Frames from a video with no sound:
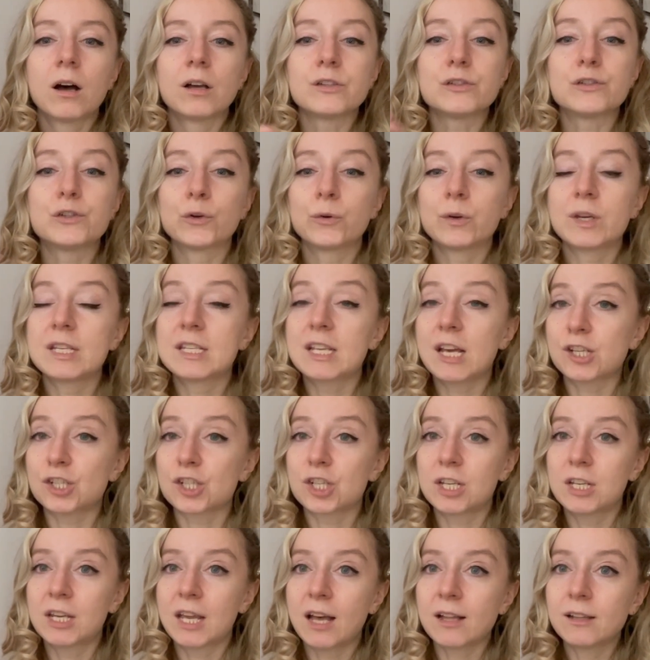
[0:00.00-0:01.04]
Zooey
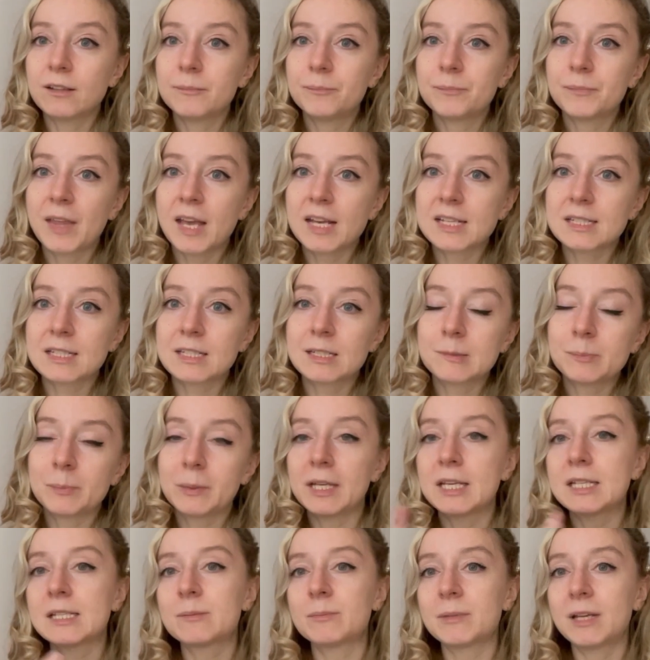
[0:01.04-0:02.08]
Deschanel has this
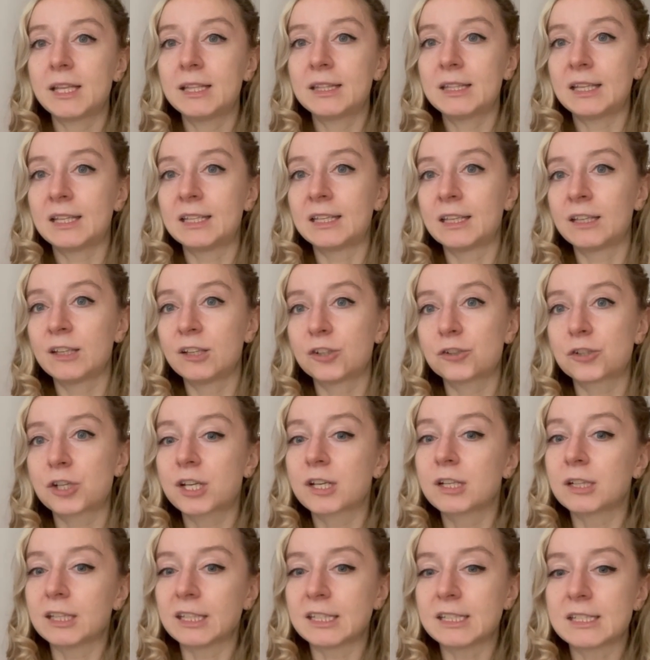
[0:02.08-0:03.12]
placement, and Hillary
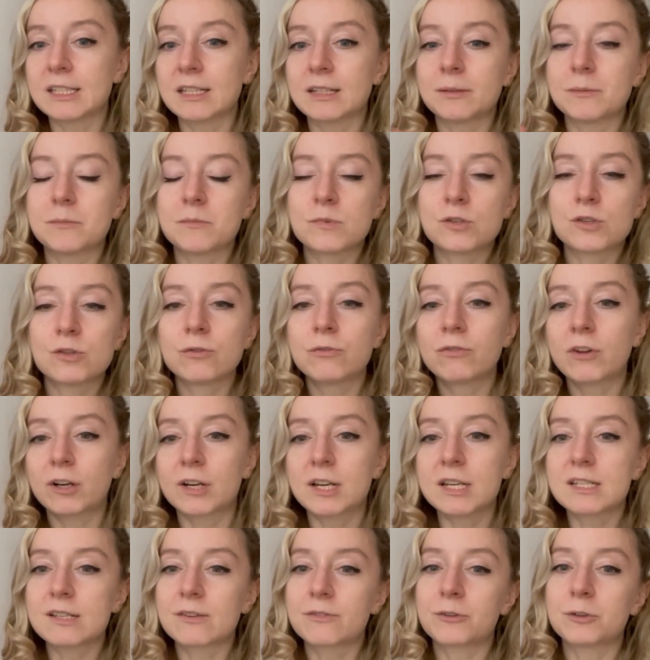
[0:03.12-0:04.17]
Clinton, two
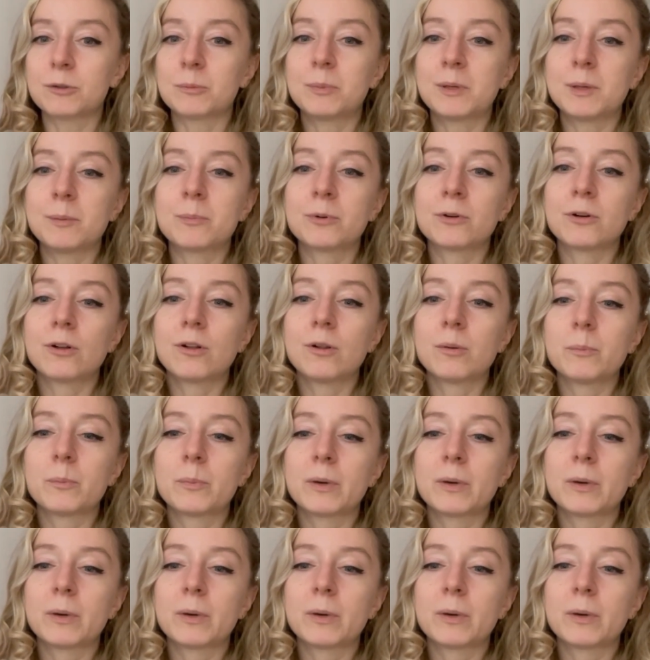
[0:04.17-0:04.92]
very different people,